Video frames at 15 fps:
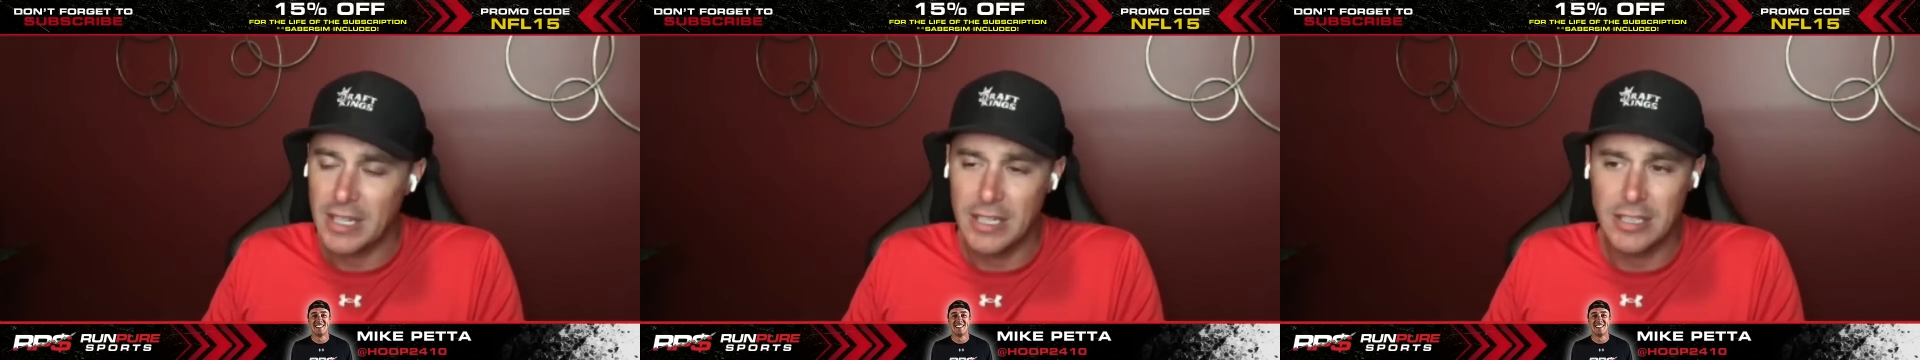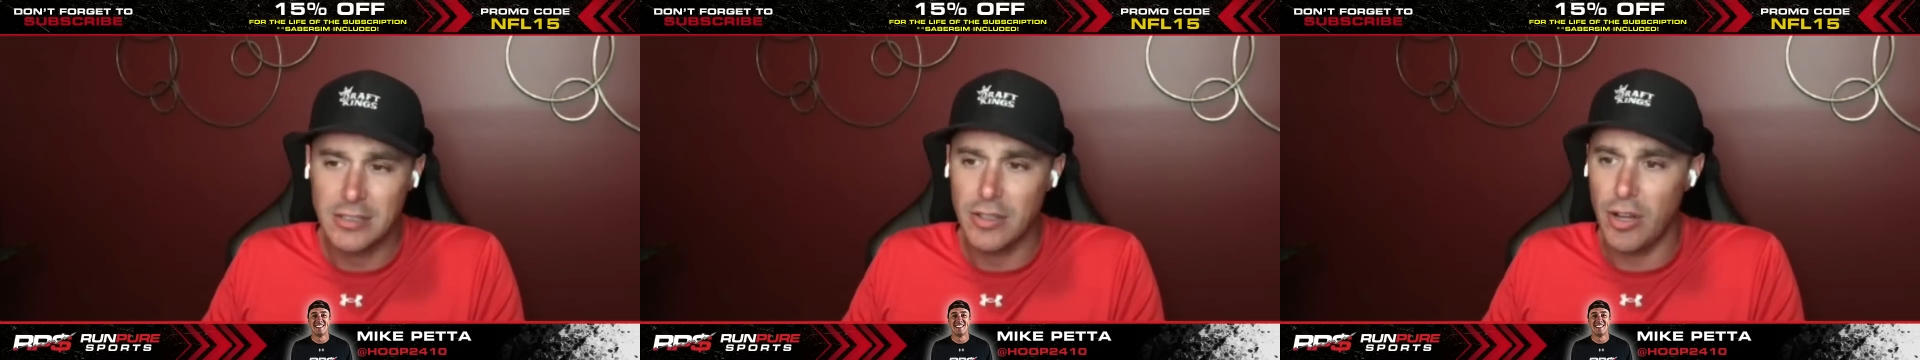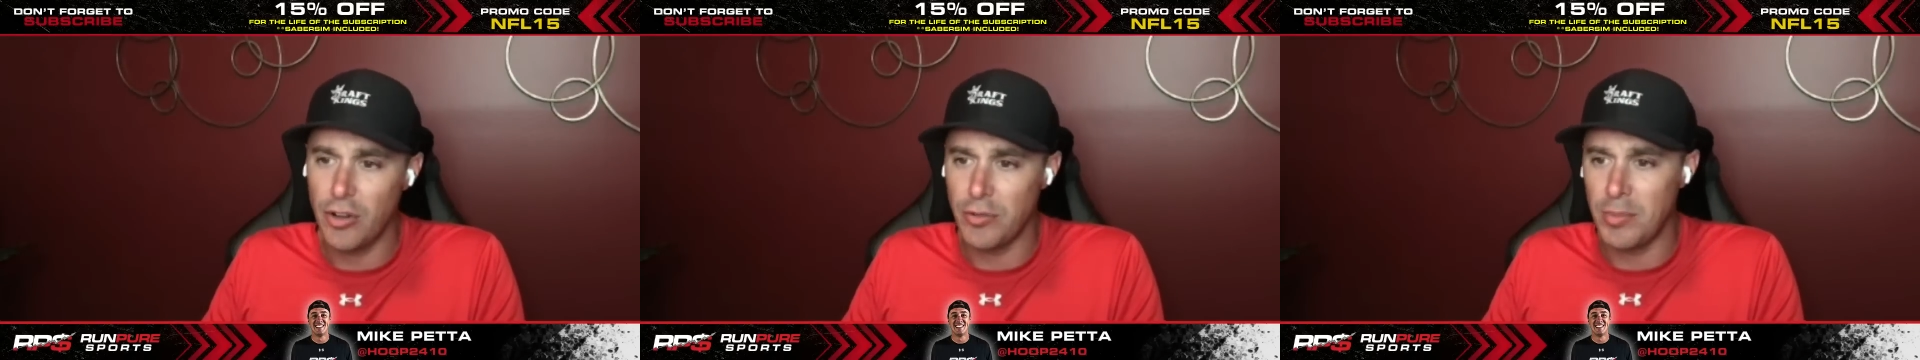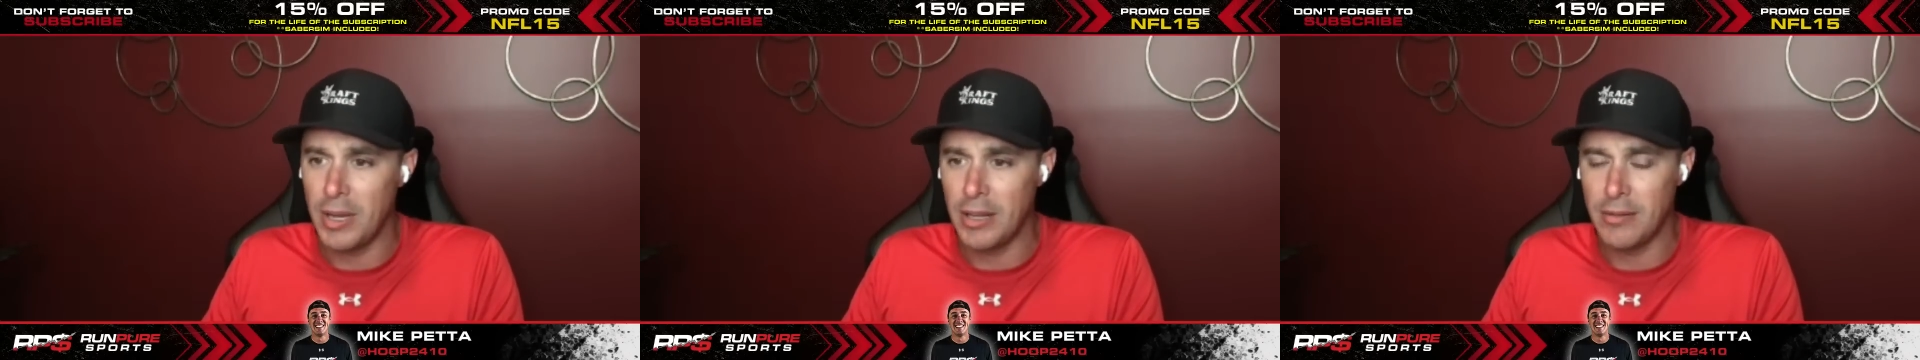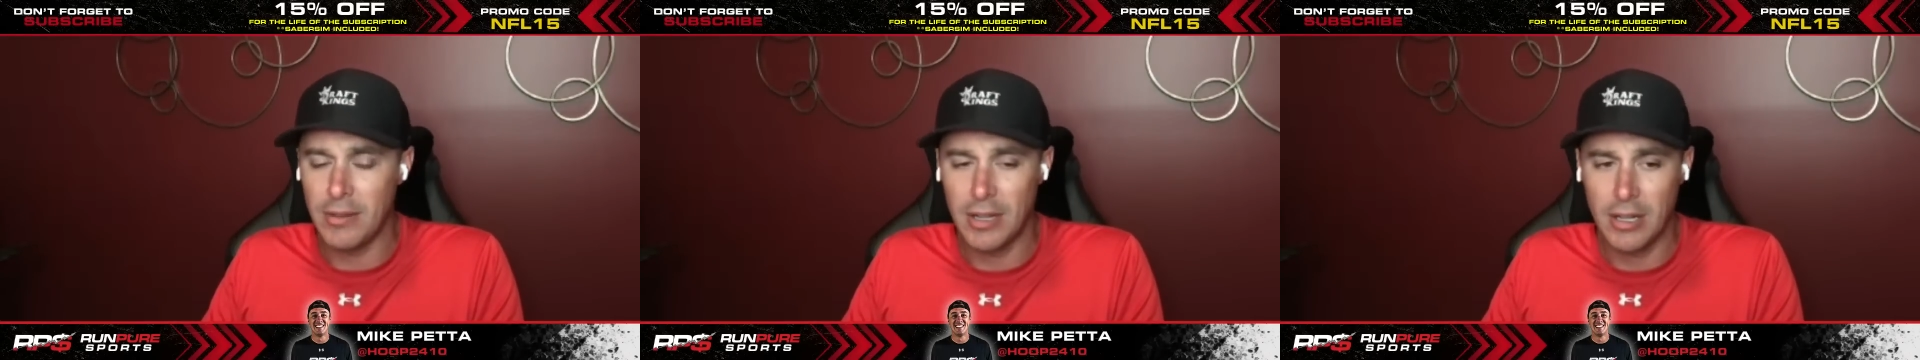He's close,
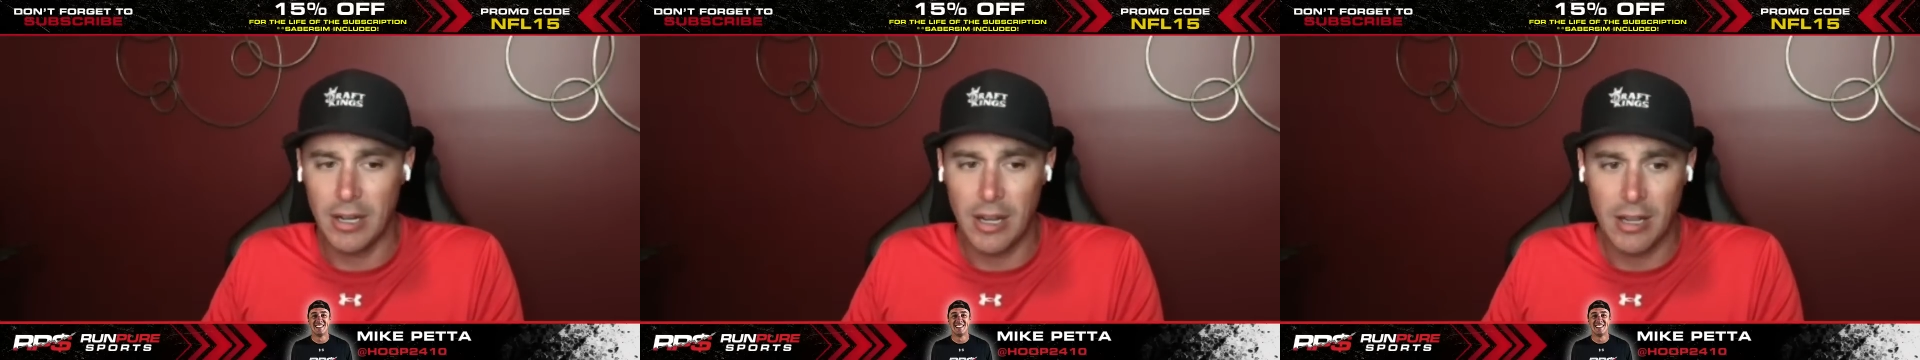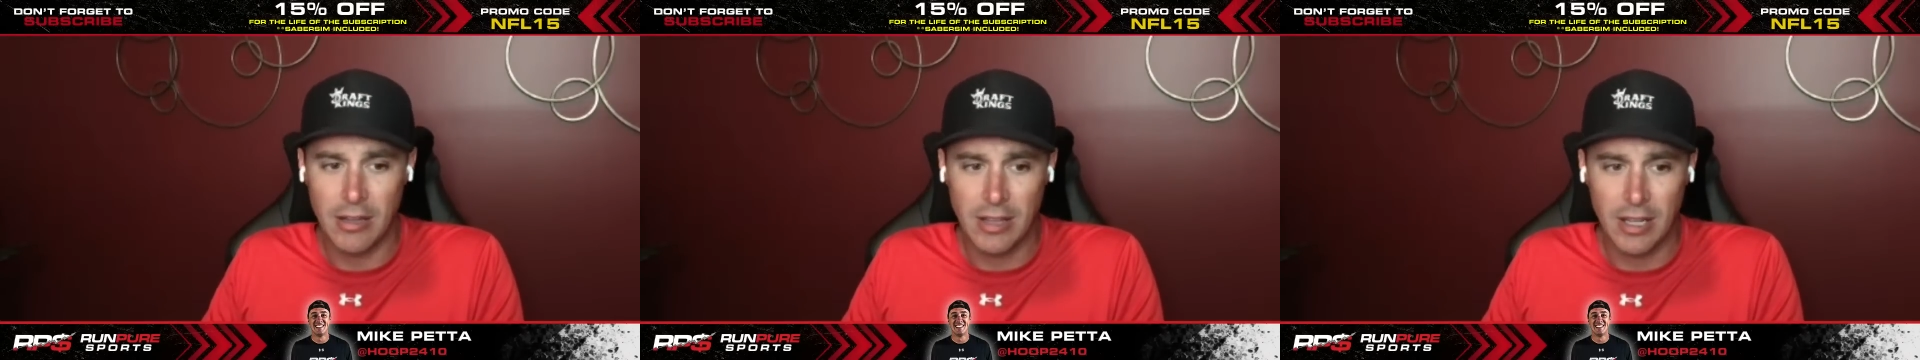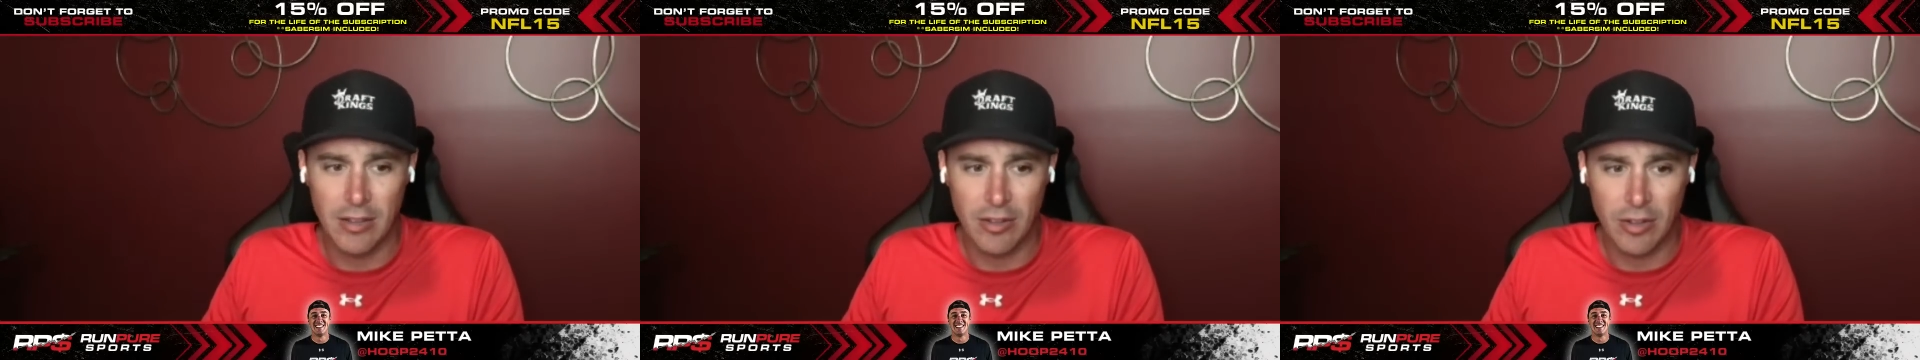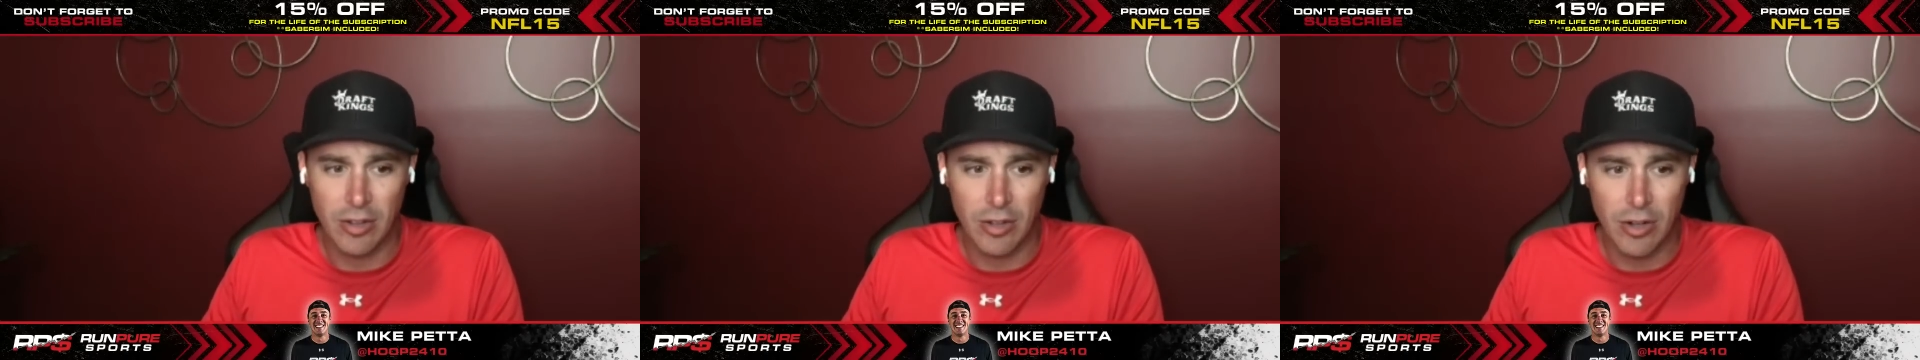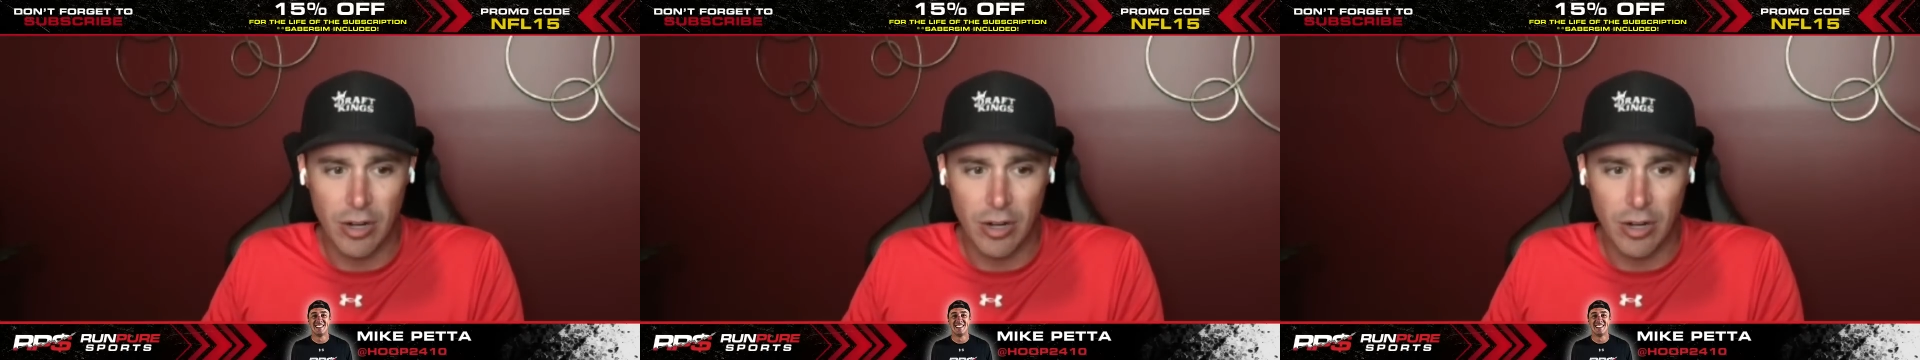man. And I think he's a good